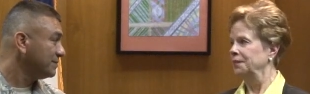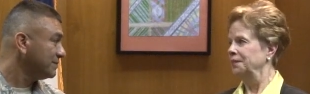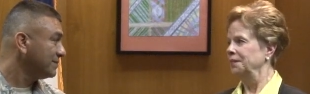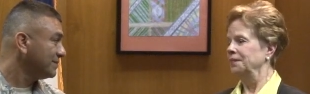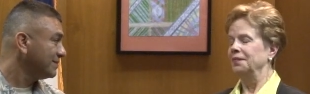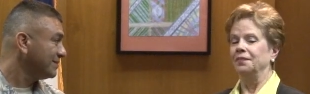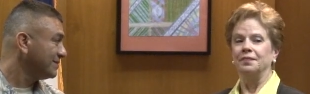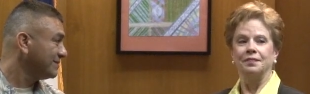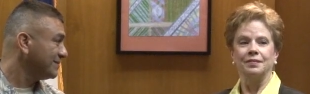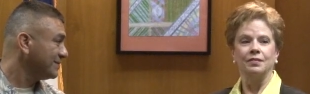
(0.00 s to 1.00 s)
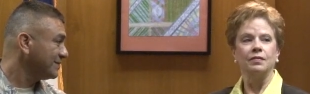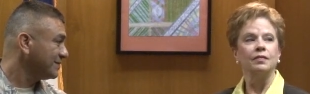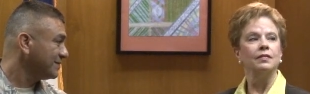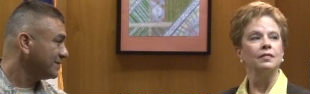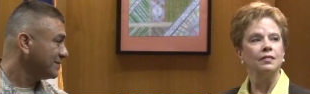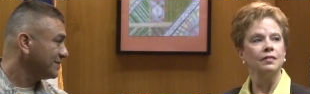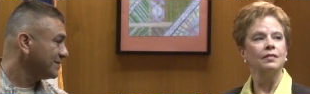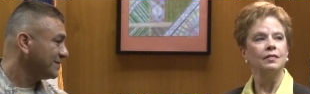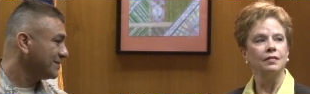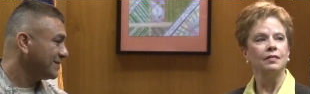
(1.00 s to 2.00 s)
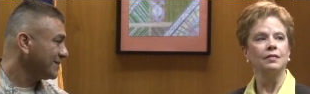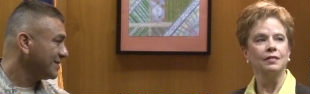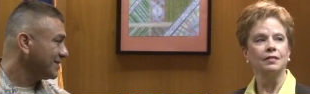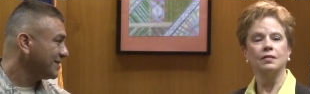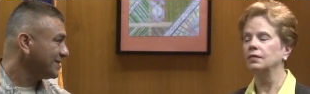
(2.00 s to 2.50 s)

(silence)